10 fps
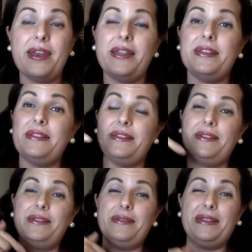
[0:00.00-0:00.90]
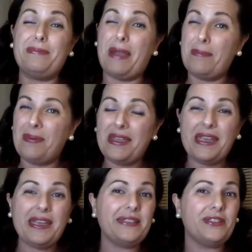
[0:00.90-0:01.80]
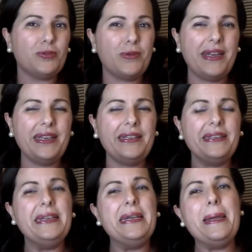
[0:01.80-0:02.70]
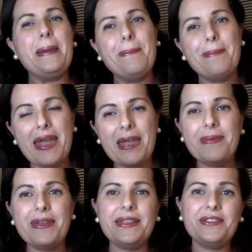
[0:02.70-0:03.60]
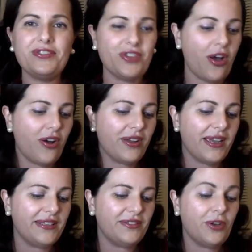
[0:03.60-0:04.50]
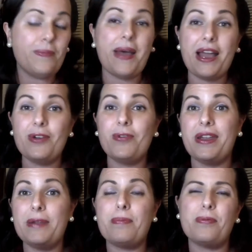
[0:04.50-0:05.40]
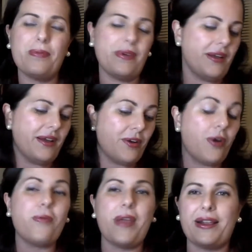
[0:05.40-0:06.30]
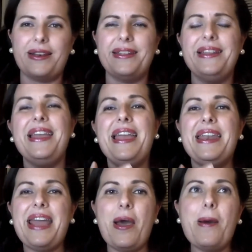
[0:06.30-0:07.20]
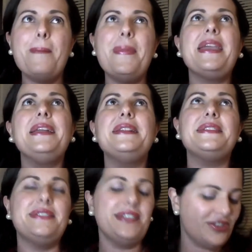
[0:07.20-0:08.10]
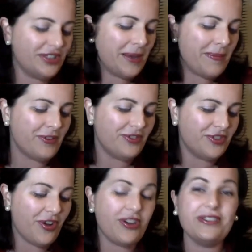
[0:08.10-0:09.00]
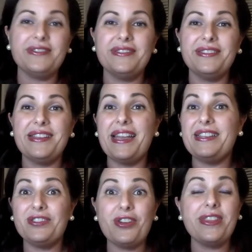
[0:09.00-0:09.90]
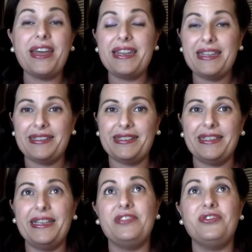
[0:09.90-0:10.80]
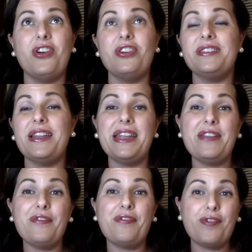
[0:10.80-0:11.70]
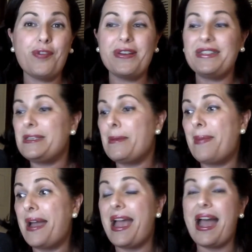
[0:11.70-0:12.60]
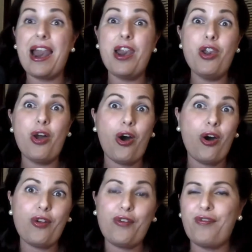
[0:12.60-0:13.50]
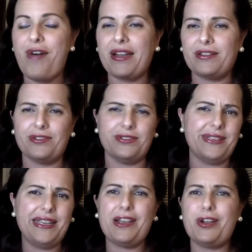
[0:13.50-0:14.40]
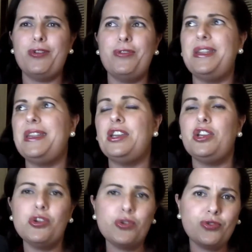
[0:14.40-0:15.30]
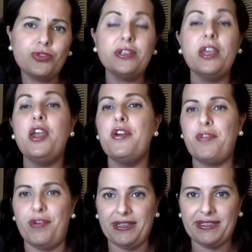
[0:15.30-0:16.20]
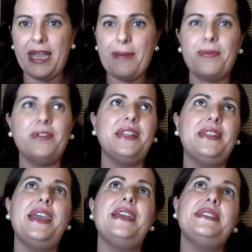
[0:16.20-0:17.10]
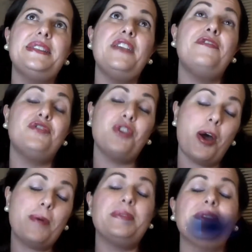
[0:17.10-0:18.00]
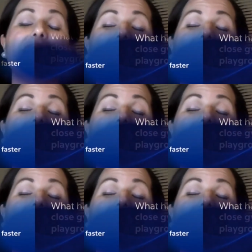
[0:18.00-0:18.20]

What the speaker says: and my PE is 20. Maybe this stock is not evaluated correctly. Now, making decisions about stocks is not that easy. Stocks are influenced by a lot of factors, including news. For example, the day Steve Jobs